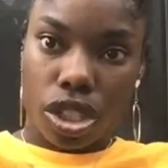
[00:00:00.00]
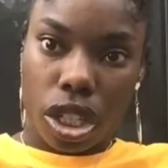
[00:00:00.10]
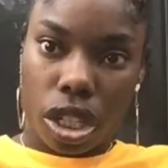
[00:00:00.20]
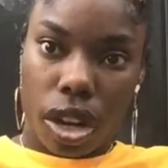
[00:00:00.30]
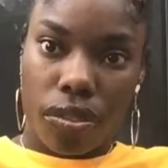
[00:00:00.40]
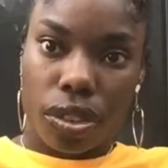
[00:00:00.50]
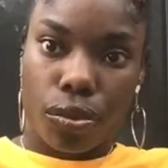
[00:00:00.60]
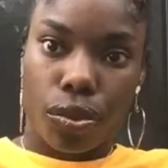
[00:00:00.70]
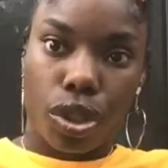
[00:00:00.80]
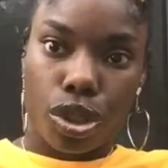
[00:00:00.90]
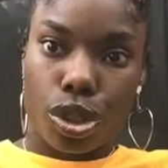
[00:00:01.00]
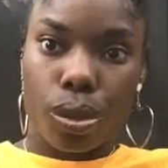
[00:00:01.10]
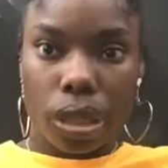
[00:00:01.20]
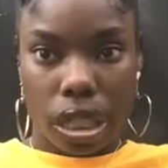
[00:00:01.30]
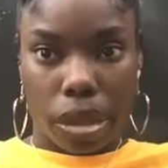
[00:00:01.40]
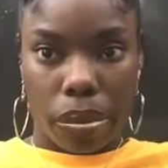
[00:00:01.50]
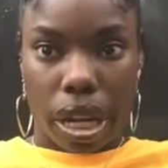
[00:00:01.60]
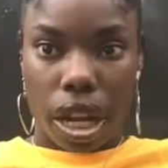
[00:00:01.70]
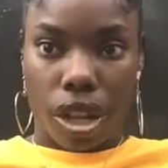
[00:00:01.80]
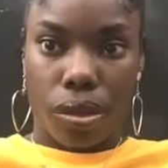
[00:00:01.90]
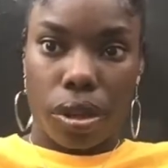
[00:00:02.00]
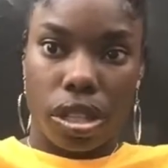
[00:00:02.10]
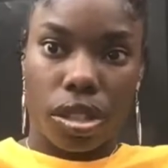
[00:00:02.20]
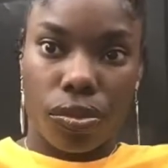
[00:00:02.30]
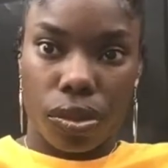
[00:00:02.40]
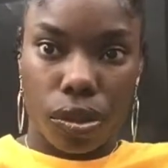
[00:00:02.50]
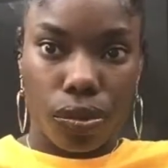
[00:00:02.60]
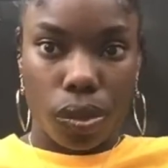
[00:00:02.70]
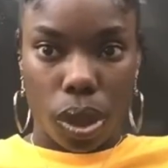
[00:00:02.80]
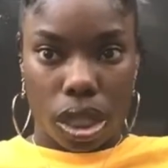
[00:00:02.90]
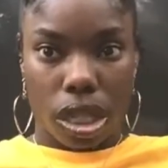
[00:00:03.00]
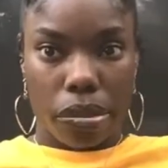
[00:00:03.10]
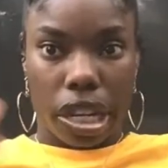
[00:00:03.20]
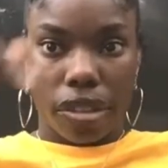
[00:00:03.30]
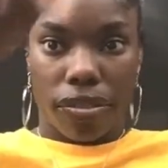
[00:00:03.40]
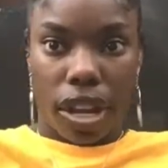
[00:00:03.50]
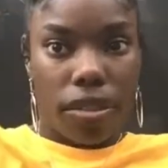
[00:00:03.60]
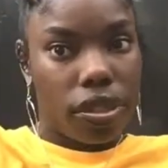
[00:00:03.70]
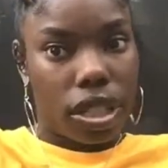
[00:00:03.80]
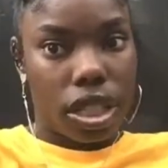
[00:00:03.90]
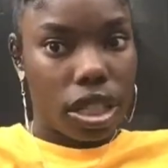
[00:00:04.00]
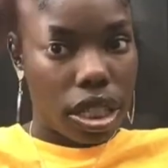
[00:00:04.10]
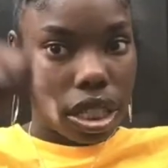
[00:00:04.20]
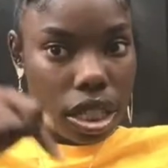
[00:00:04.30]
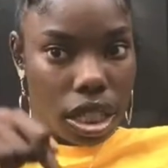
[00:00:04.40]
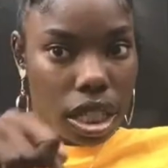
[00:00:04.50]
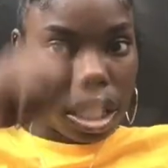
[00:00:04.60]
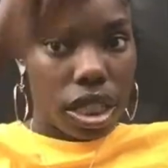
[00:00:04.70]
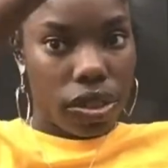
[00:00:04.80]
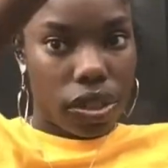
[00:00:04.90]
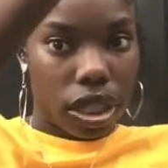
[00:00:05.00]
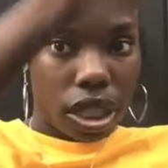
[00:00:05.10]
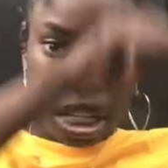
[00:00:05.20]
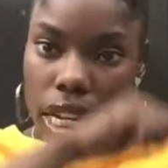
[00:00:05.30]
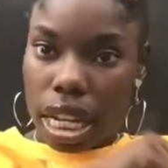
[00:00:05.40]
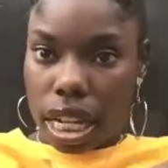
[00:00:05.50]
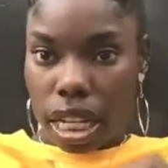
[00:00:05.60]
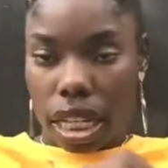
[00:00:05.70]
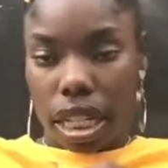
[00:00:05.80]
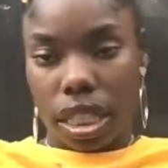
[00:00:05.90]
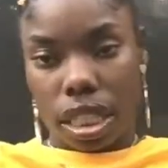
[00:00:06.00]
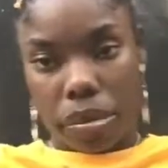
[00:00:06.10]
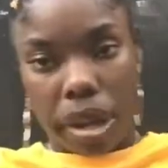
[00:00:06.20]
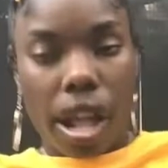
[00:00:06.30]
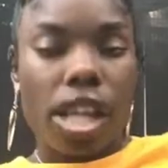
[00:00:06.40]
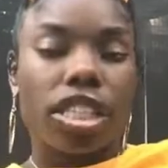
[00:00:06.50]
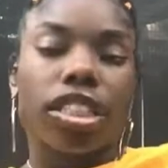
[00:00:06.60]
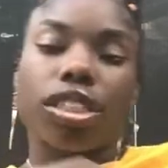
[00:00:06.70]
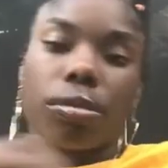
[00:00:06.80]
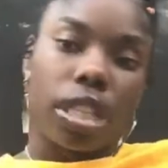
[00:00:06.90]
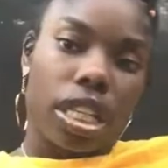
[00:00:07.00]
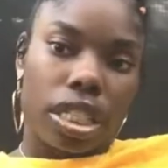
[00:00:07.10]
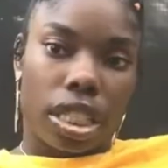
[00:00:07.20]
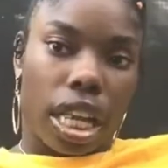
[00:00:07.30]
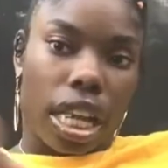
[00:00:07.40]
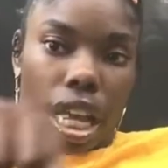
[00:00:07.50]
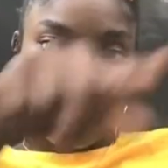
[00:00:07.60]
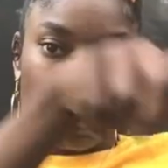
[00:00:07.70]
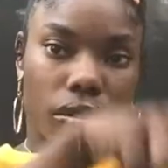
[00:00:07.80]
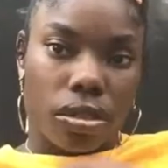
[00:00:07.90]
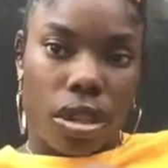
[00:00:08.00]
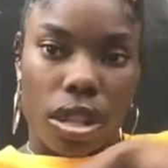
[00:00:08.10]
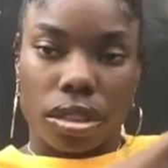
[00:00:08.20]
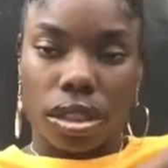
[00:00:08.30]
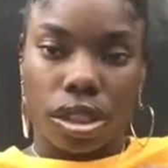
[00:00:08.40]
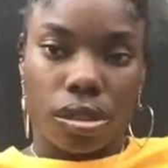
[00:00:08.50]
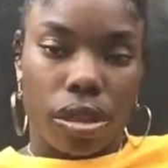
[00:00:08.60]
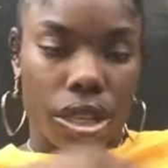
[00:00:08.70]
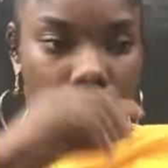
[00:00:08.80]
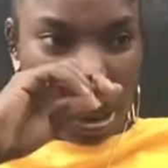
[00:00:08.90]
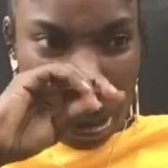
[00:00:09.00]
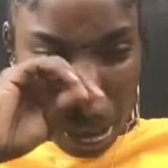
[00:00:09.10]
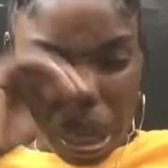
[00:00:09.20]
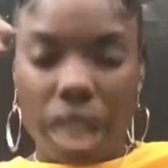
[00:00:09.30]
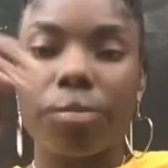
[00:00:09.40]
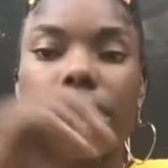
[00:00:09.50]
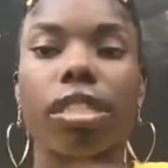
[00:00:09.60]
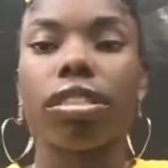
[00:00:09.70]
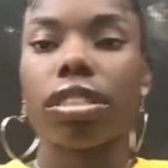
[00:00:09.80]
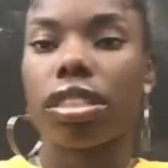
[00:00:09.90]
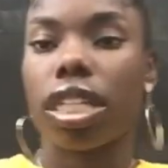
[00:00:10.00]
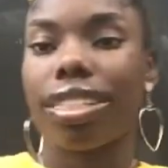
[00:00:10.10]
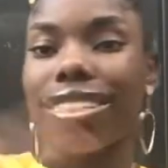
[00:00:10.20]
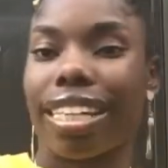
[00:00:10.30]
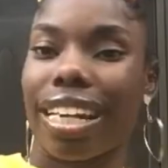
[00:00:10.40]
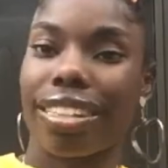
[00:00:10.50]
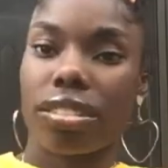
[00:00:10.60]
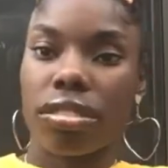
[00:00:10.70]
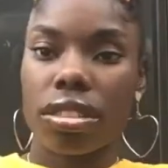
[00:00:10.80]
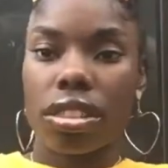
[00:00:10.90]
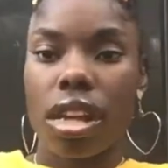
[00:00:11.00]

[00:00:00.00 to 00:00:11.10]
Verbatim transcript: started off in the front, two is in the back, three is in the front, four is in the back, five is there, six is there, seven is there, and eight is in the back. So it was like a diagonal situation. Not, did I say diagonal?